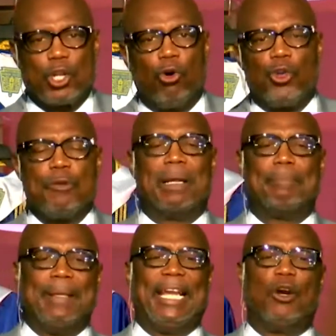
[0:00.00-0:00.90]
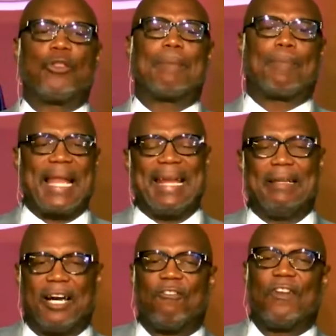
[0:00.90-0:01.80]
no human being on the
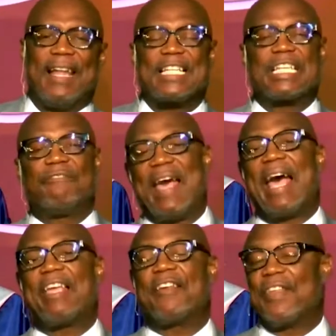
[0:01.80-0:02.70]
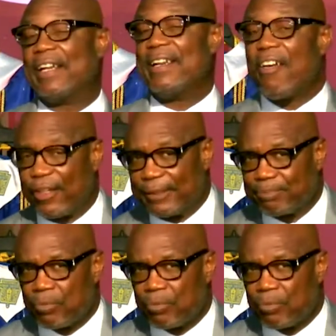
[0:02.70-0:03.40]
planet of lesser value than another.